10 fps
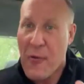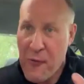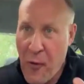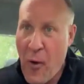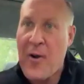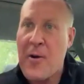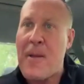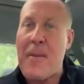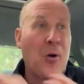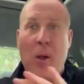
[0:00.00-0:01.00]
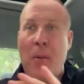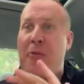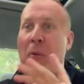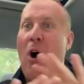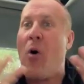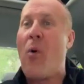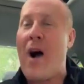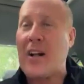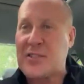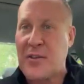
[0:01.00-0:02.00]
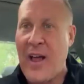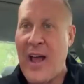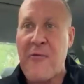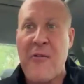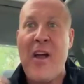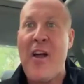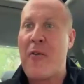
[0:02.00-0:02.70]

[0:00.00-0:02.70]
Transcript: Over 400 people globally from all walks of life,